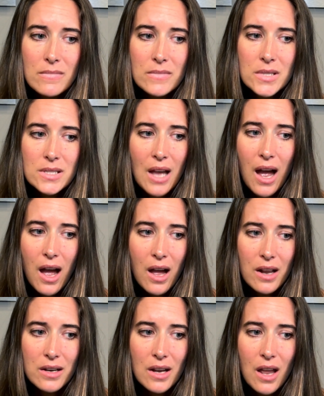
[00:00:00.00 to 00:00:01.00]

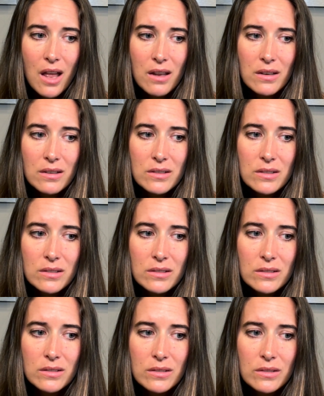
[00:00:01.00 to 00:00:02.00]
sad and
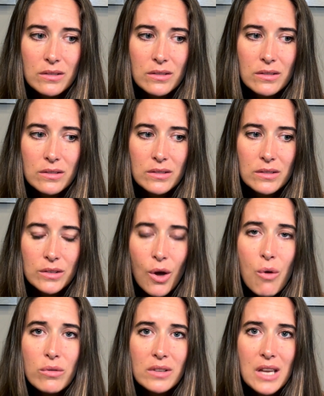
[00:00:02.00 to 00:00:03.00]

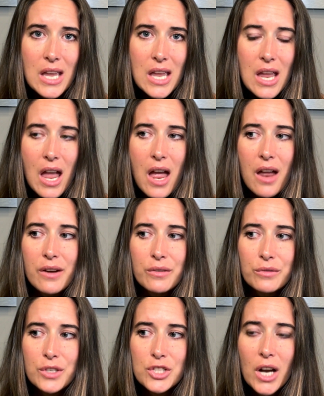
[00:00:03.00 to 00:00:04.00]
lonely and
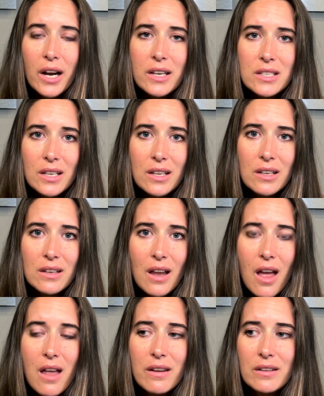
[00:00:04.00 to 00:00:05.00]
rejected
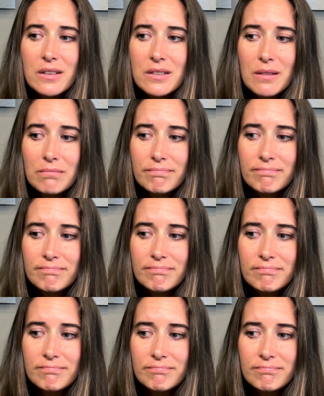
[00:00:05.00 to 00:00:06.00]
and
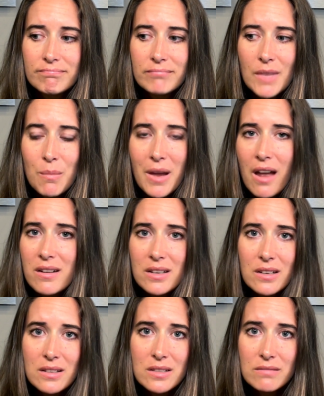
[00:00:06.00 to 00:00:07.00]

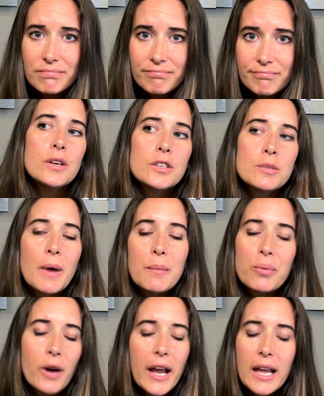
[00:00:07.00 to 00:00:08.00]
abandoned. So my
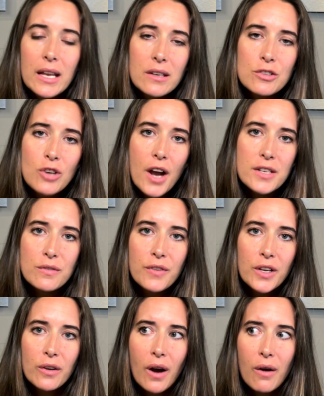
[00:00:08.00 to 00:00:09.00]
brain tried to
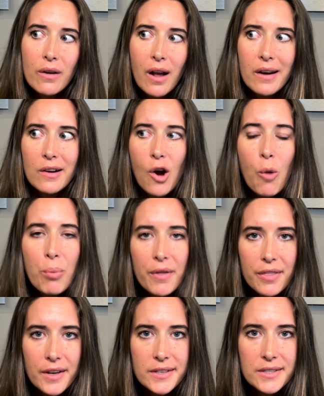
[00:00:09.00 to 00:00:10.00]
figure out how to cope
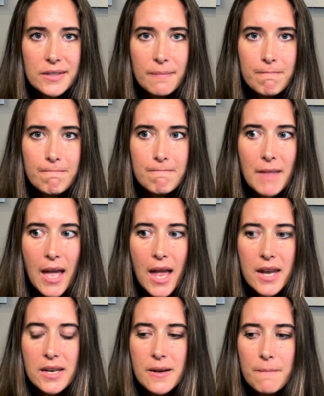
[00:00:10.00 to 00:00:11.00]
with this.
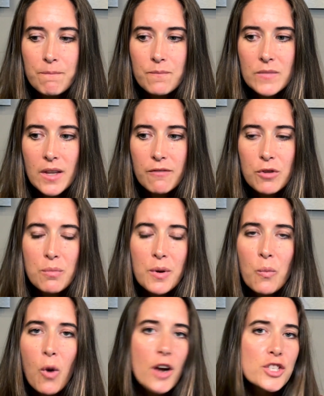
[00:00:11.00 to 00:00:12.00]
And if you've
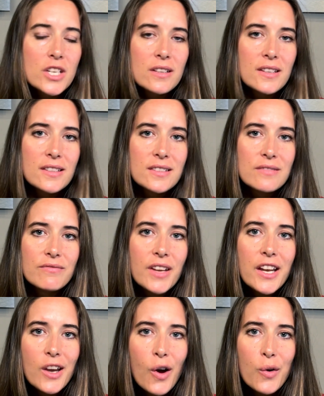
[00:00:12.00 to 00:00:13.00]
been watching these
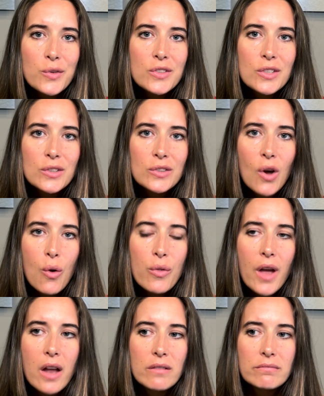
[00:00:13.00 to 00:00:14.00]
videos, you'll know
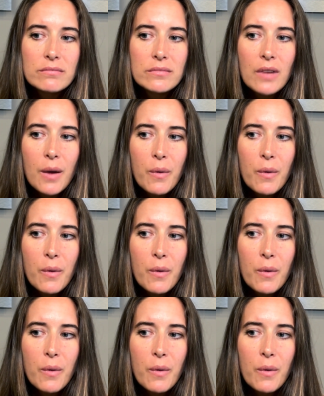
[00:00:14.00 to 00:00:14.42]
that I